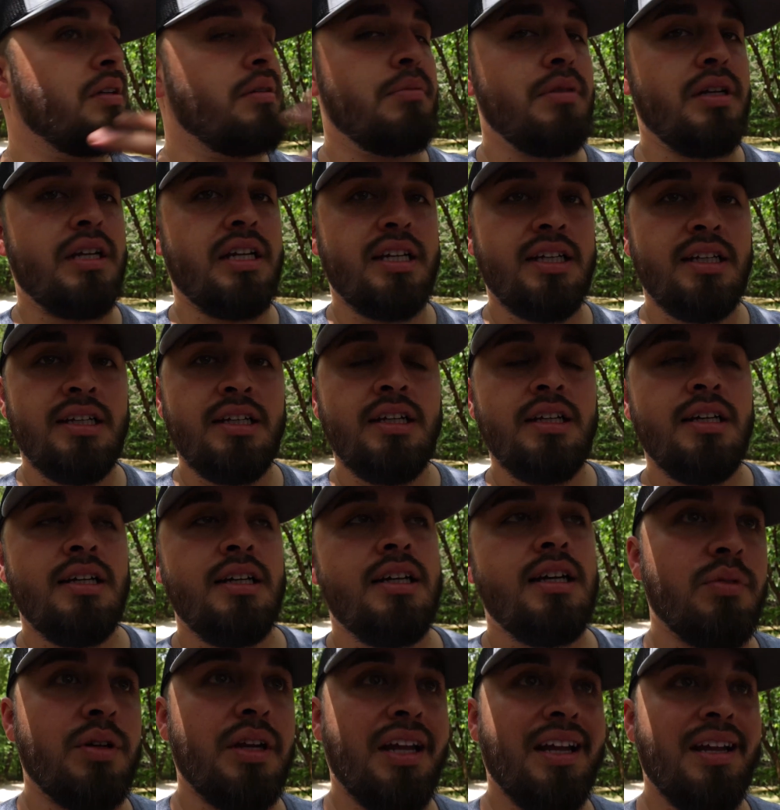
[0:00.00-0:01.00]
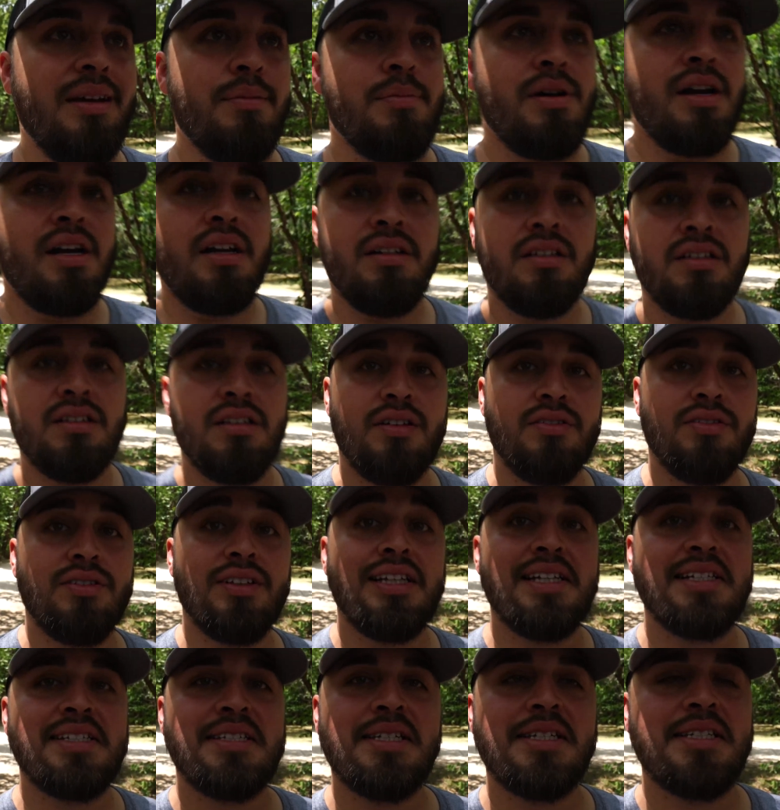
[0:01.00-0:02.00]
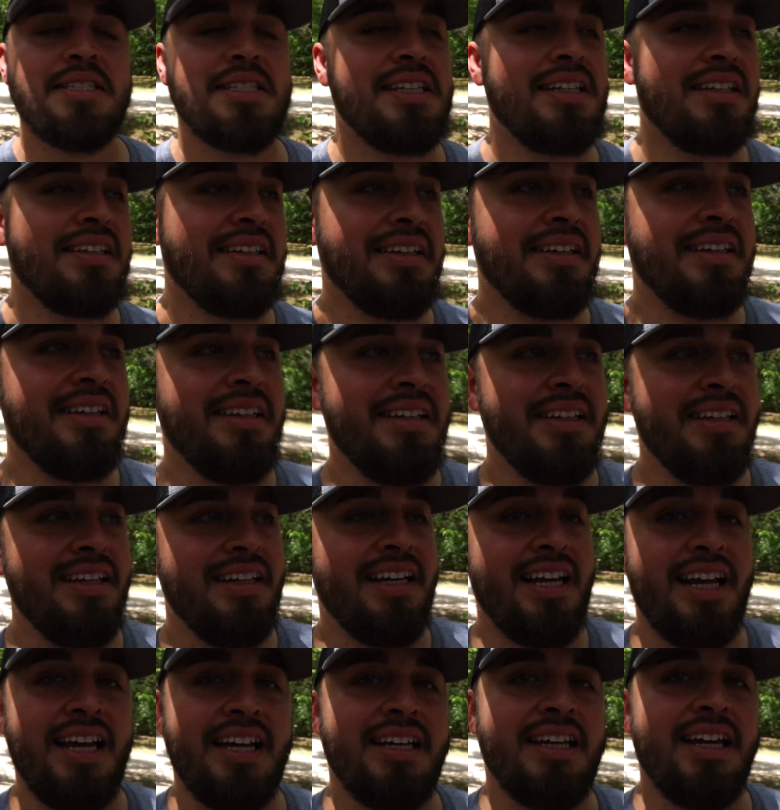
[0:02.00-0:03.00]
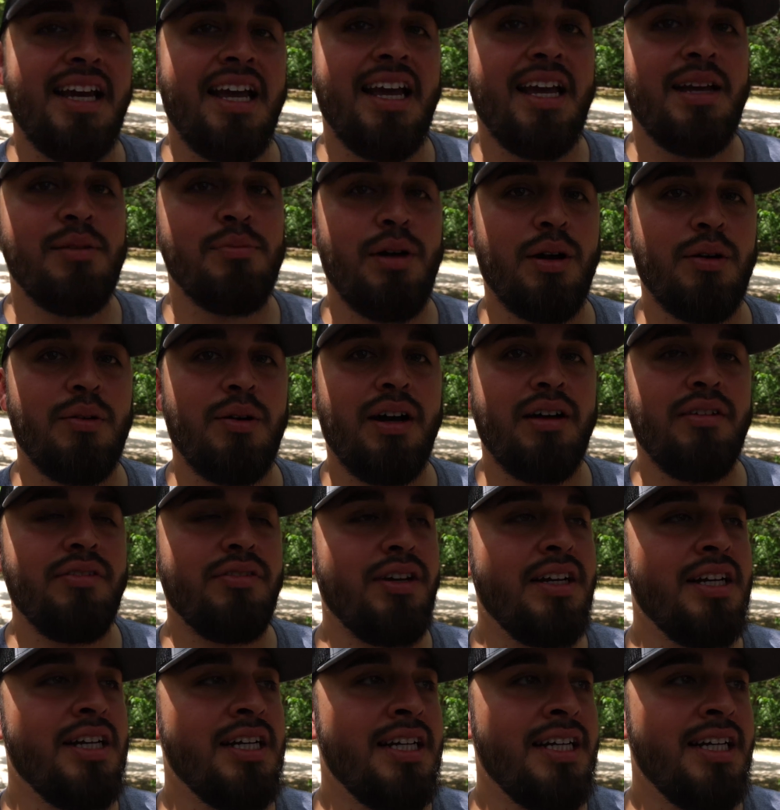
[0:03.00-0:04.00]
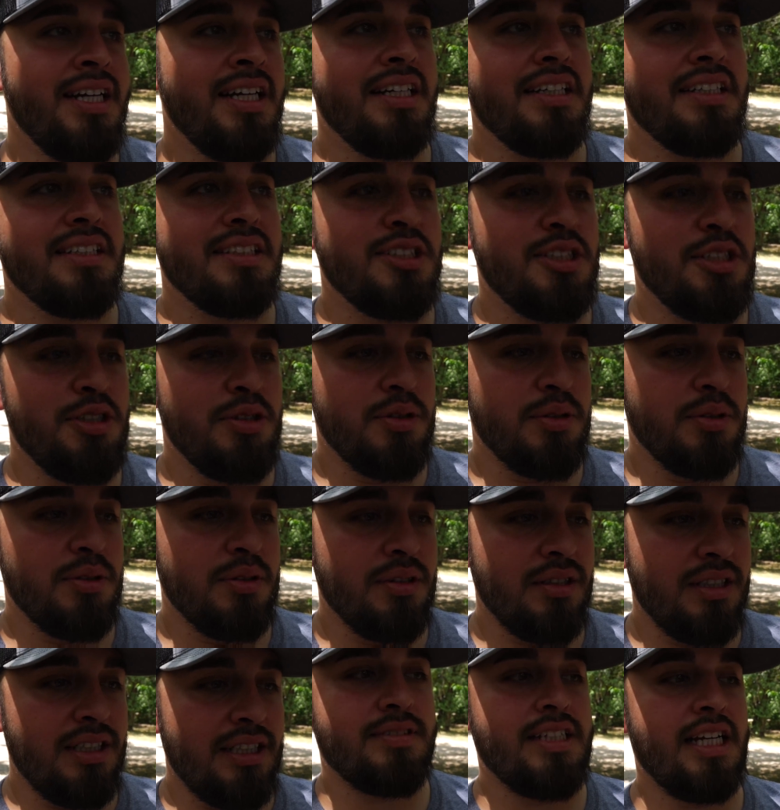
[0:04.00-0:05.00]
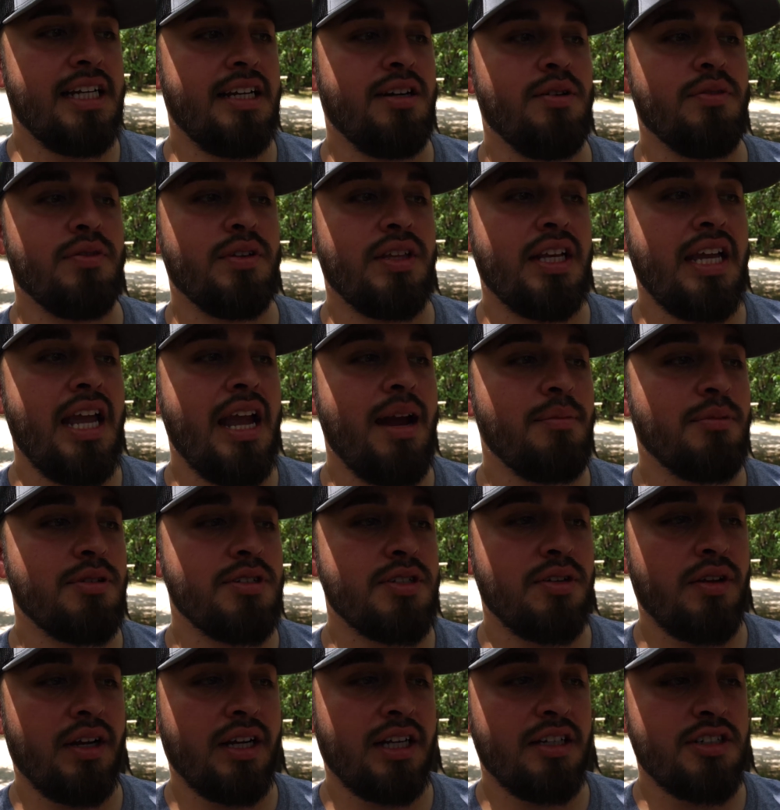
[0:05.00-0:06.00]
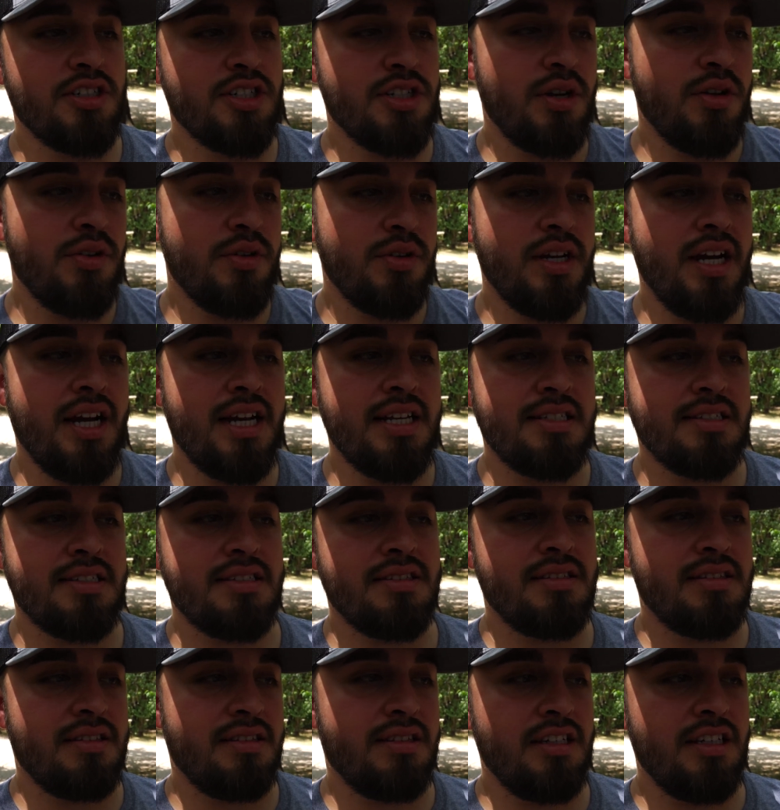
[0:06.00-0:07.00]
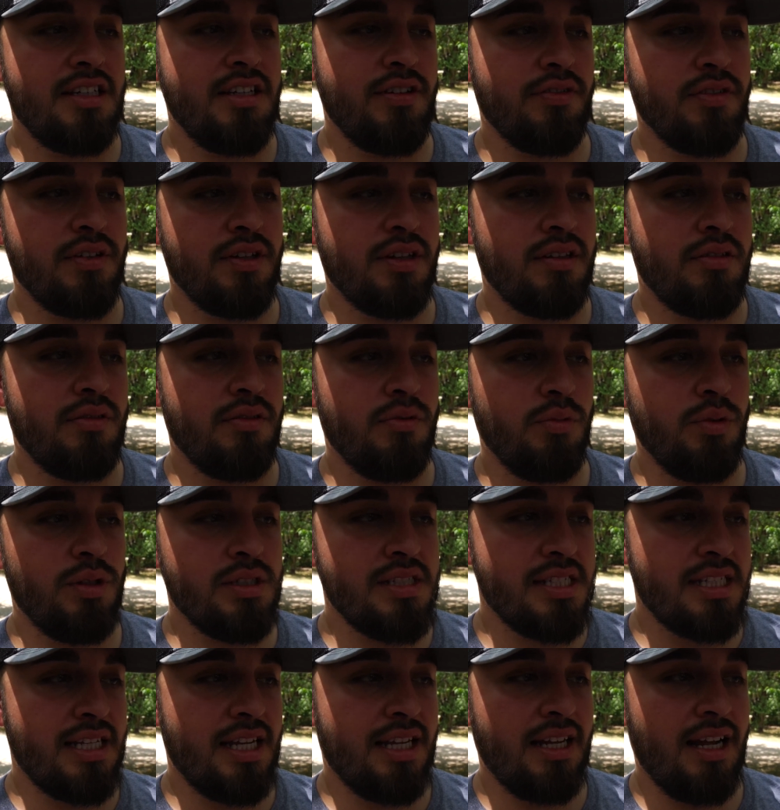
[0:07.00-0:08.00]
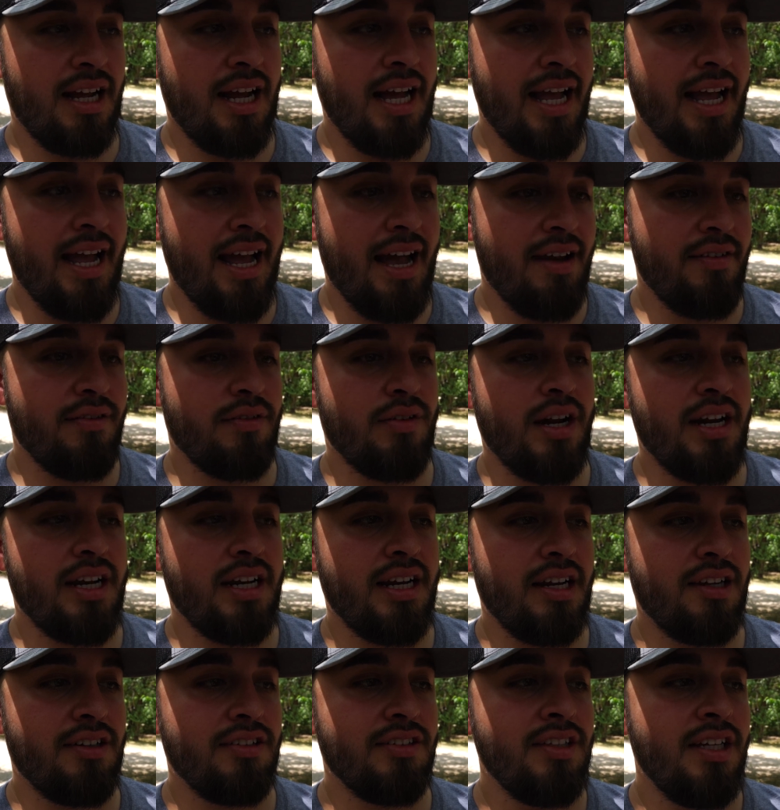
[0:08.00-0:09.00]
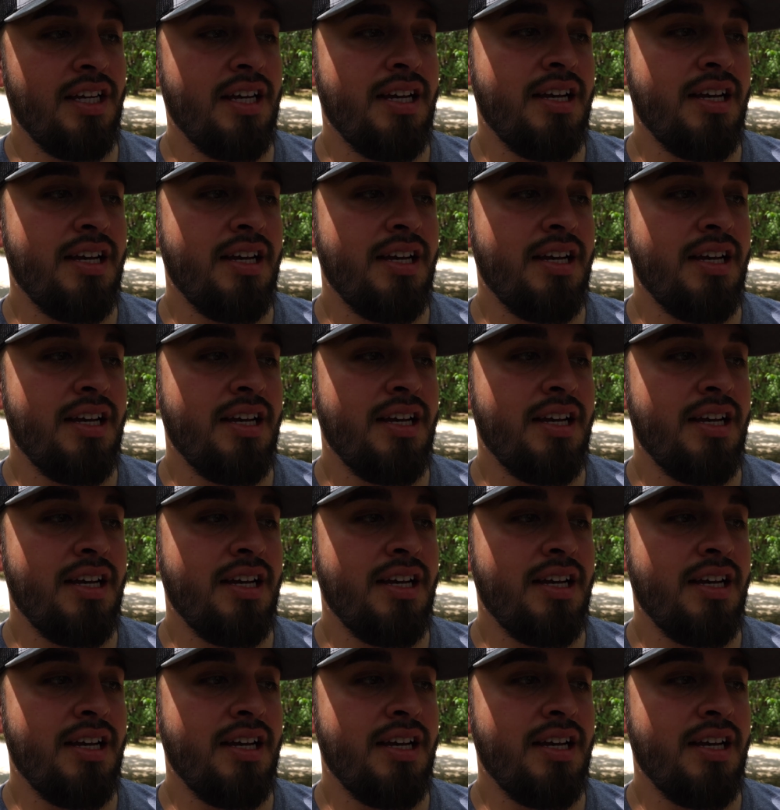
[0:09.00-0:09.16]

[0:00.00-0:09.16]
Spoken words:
a minute when I get my lovely assistant, aka my wife, to take over the camera so I can show you guys the different ones that I have right now.